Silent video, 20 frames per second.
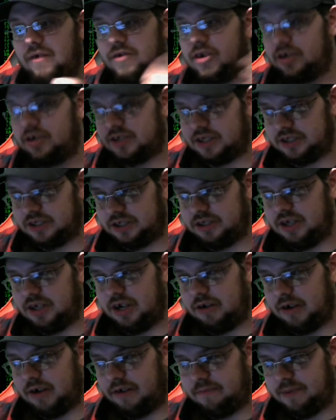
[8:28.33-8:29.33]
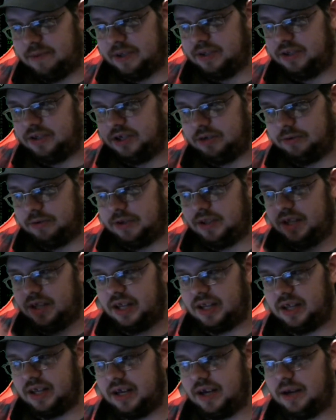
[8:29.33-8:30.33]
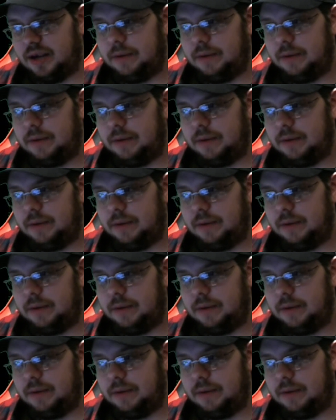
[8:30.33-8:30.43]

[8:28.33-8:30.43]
course, as you know, I've been doing the